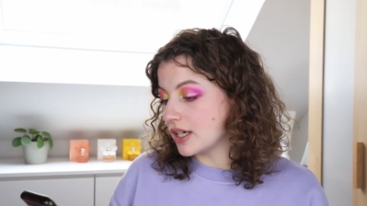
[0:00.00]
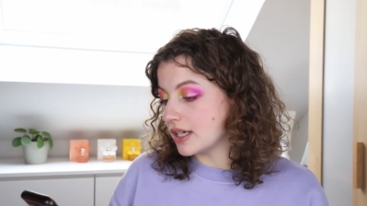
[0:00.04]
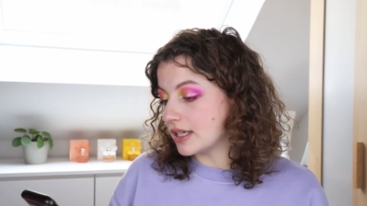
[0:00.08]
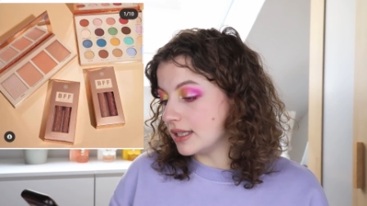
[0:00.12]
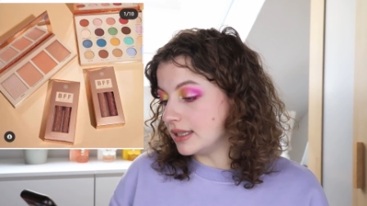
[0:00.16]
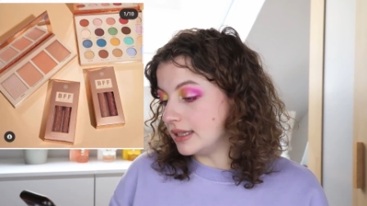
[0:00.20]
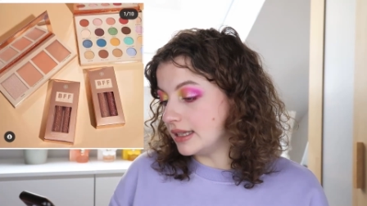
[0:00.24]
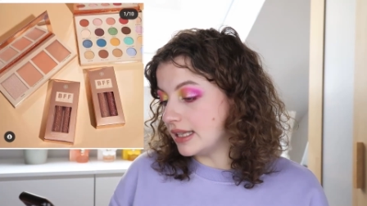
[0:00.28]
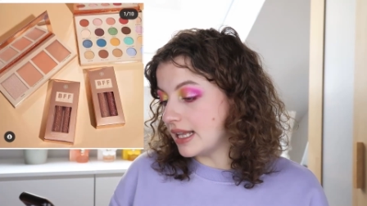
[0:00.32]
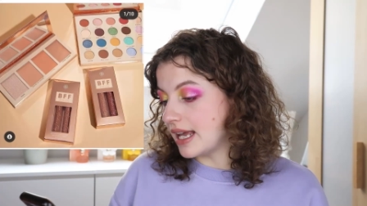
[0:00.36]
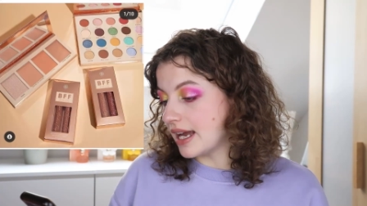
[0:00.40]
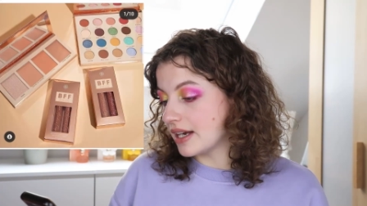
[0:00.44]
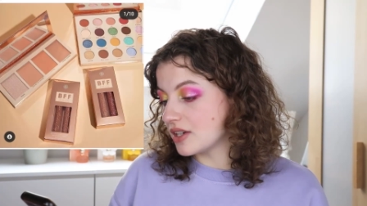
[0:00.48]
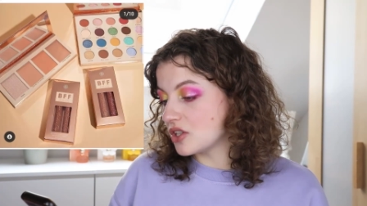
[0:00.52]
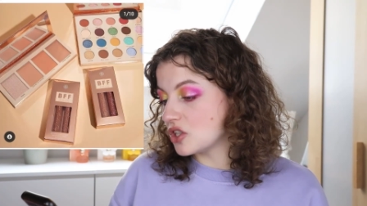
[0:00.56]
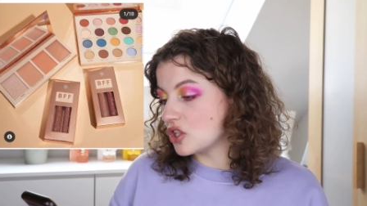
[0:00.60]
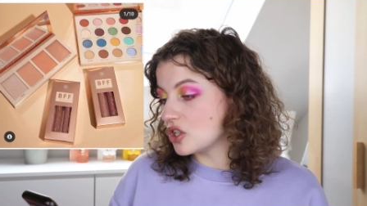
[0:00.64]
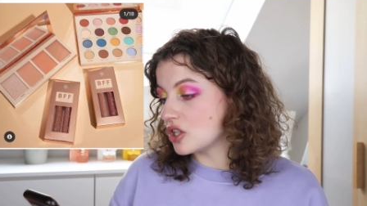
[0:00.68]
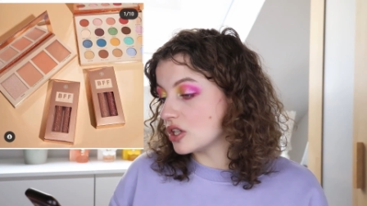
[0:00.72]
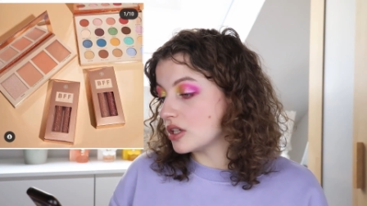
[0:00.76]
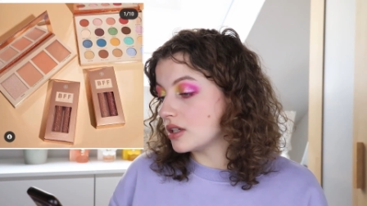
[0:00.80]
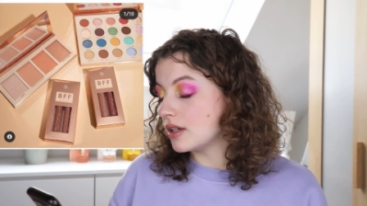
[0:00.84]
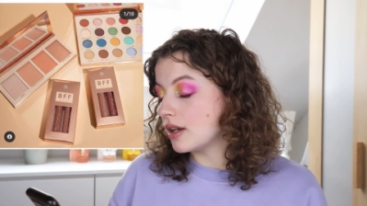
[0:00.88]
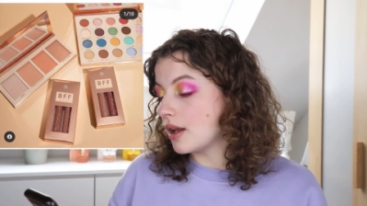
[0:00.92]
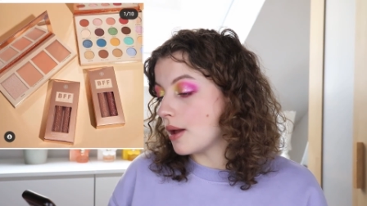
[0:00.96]

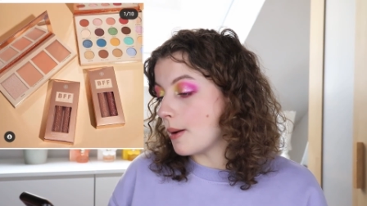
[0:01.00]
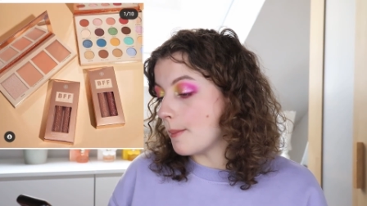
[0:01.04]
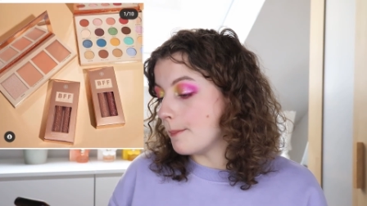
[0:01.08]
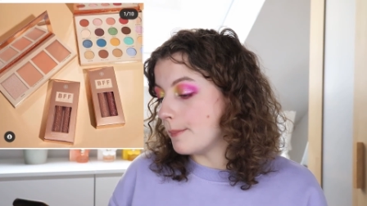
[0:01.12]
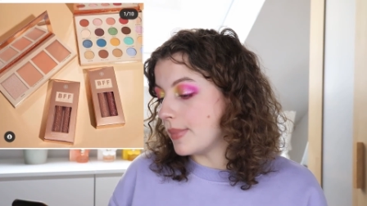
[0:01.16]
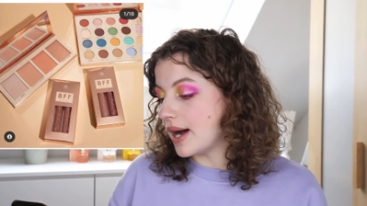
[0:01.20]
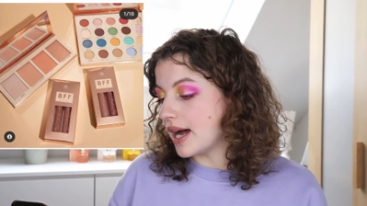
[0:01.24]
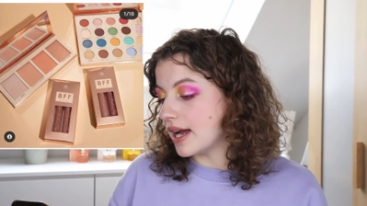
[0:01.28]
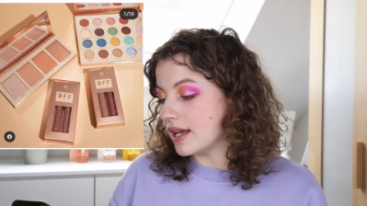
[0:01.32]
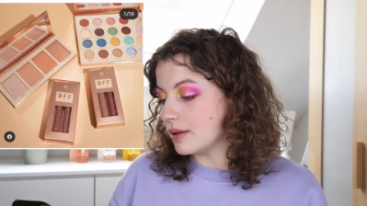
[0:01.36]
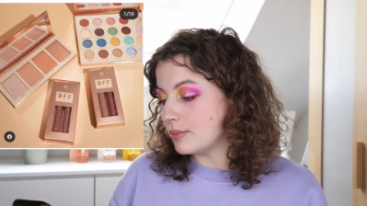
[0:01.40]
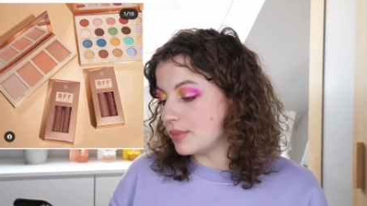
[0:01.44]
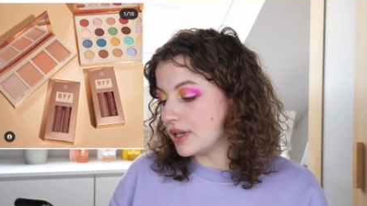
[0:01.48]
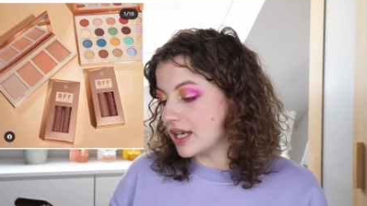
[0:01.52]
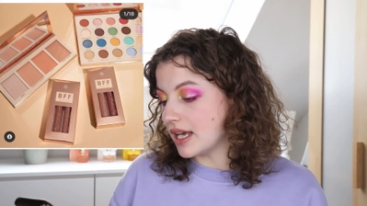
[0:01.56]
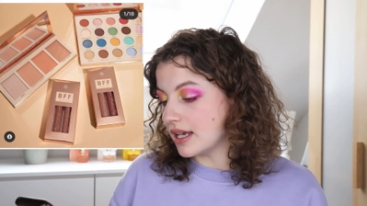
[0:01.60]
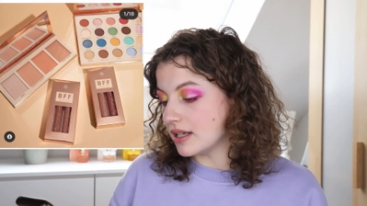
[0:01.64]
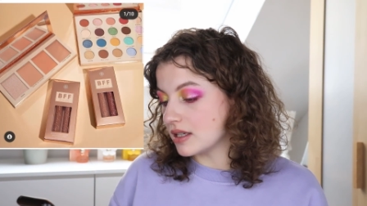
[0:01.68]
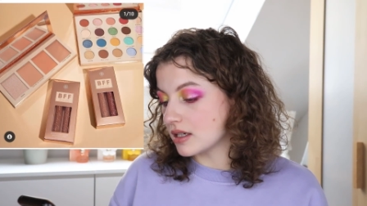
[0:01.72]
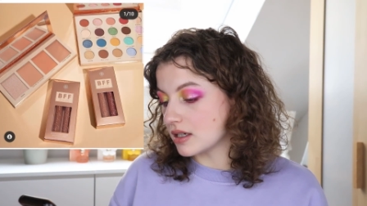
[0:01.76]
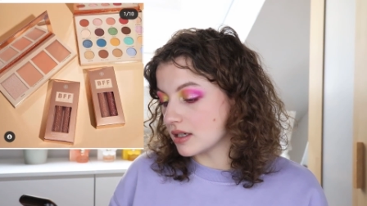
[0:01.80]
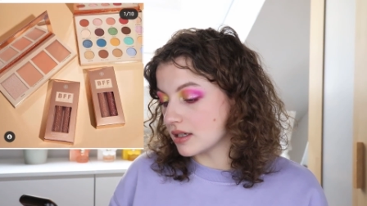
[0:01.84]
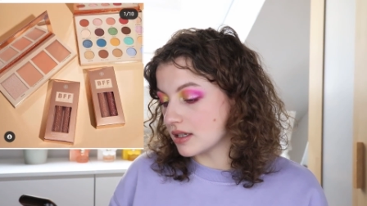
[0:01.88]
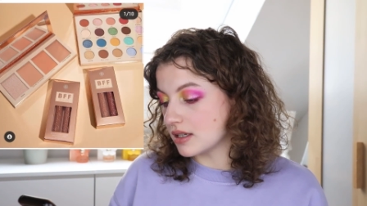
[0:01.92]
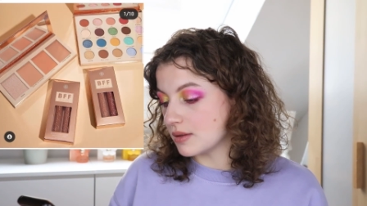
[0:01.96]
collection by
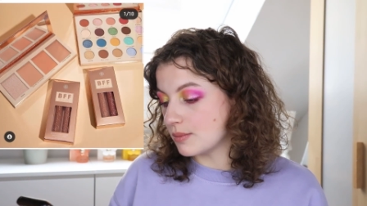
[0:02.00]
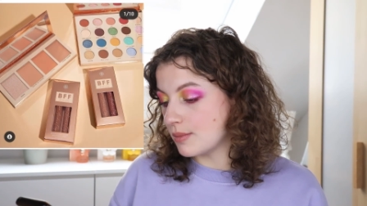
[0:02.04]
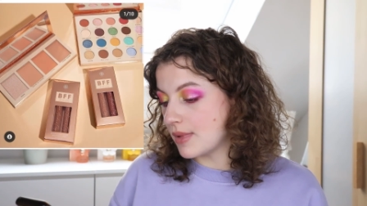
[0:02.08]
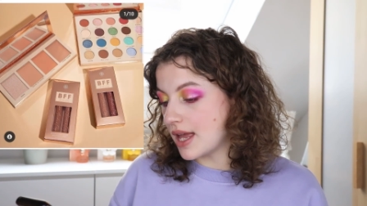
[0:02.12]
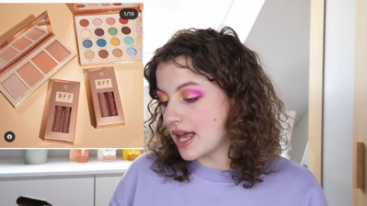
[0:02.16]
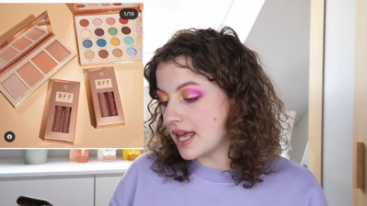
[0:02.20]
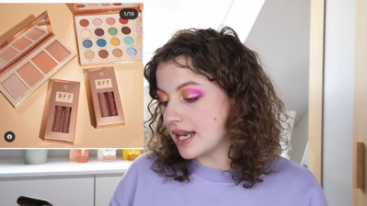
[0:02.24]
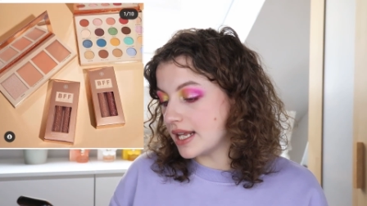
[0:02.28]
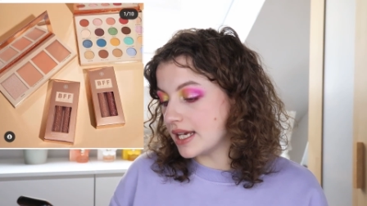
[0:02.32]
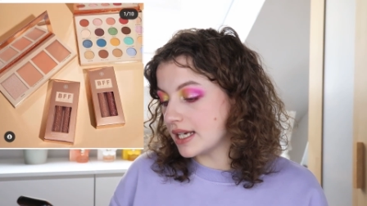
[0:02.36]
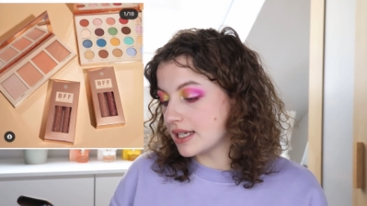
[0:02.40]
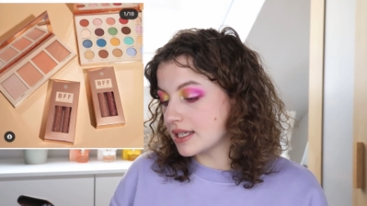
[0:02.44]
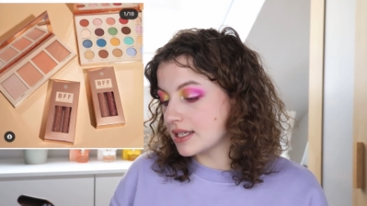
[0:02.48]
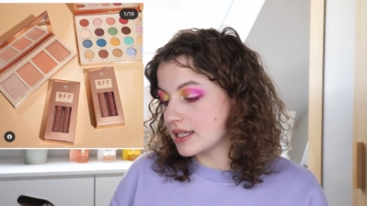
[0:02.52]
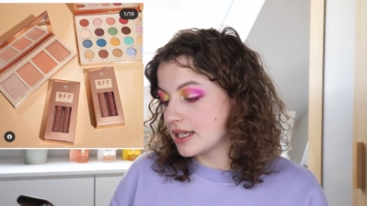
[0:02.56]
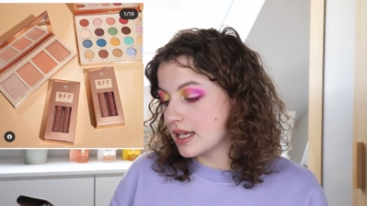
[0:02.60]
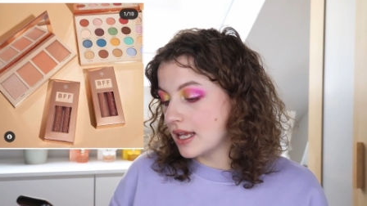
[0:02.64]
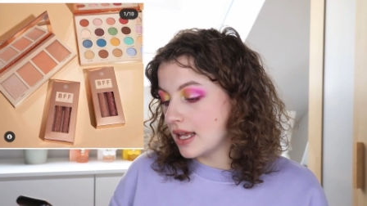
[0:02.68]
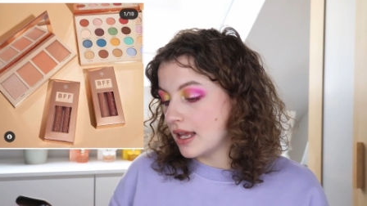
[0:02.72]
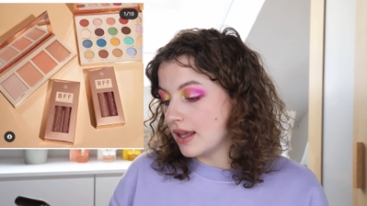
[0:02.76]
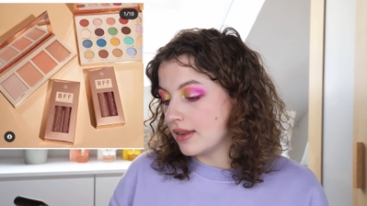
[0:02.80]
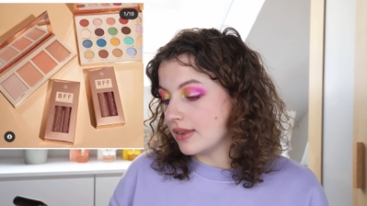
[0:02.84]
BH Cosmetics.